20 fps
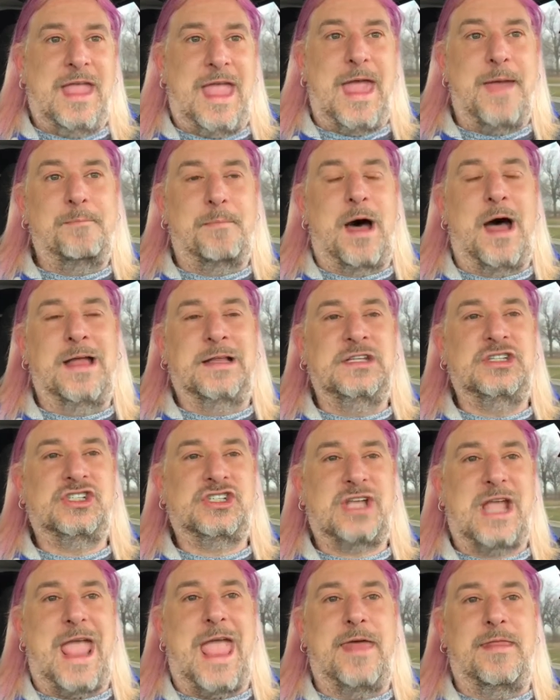and
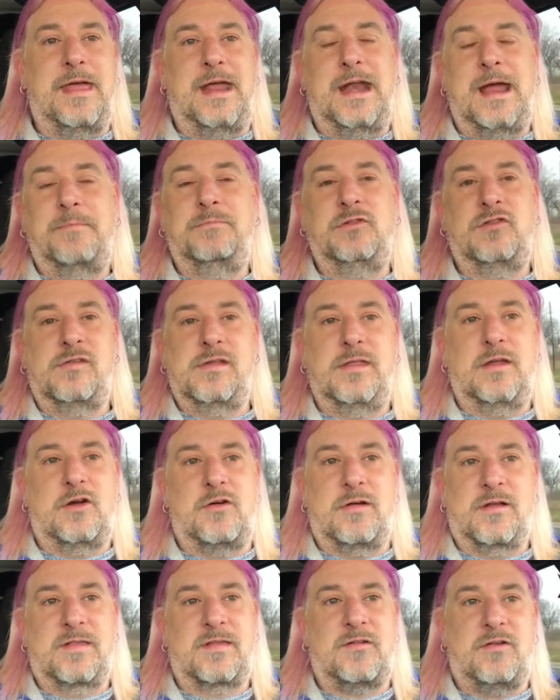munch, and then I'm doing the
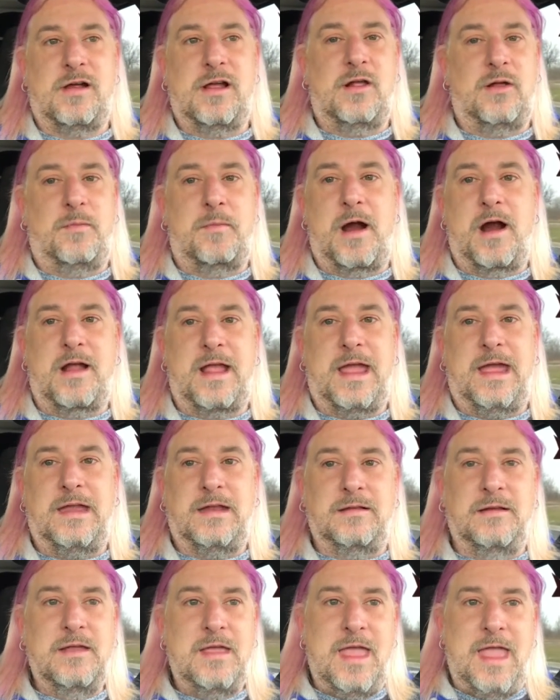Kris Kringle
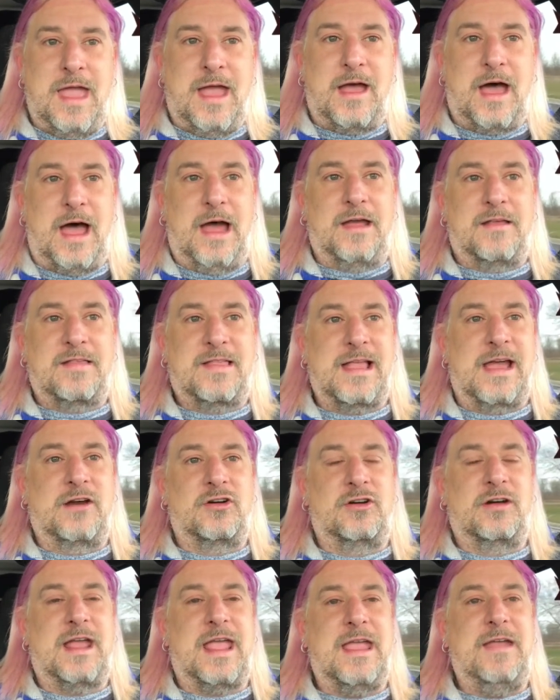Market
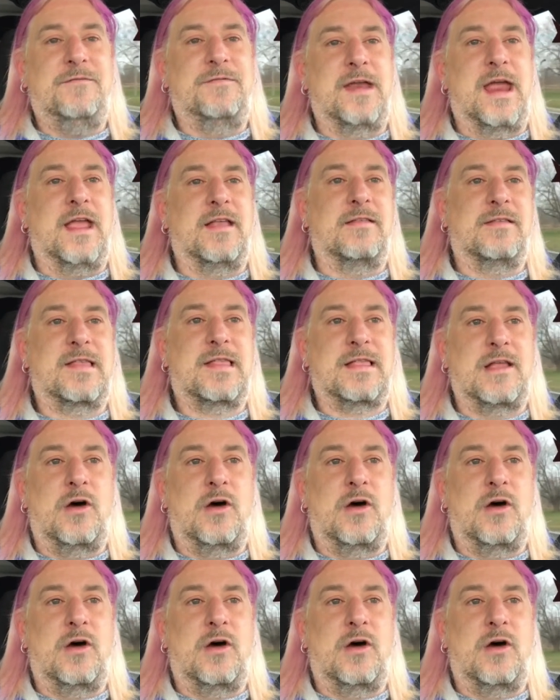Saturday evening.